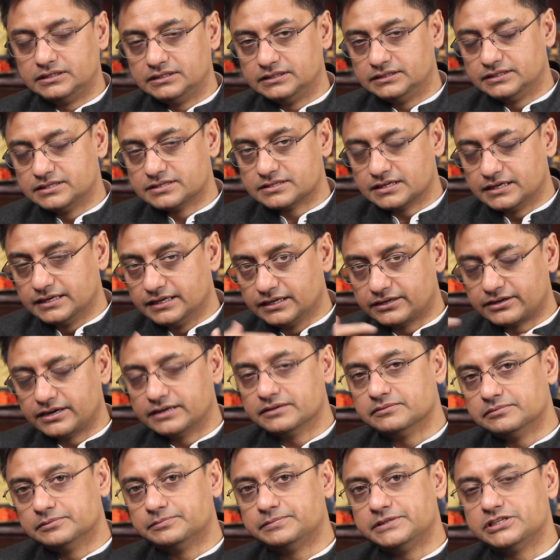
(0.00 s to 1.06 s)
this is an
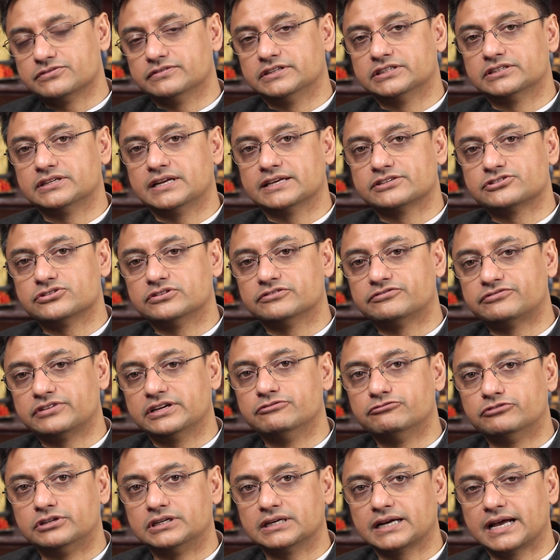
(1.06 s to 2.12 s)
incredible piece of intellectual
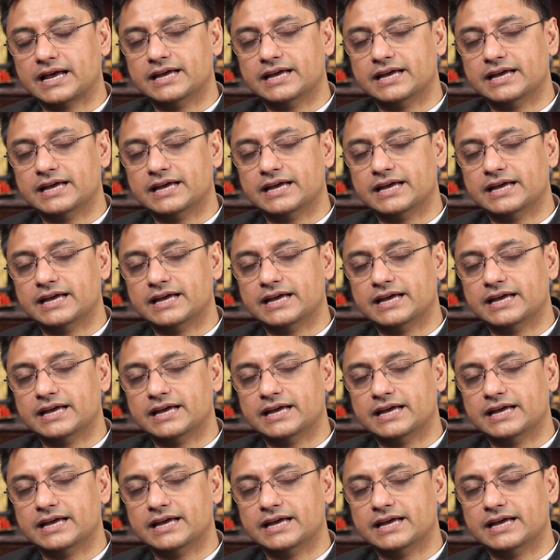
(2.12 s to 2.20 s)
framework,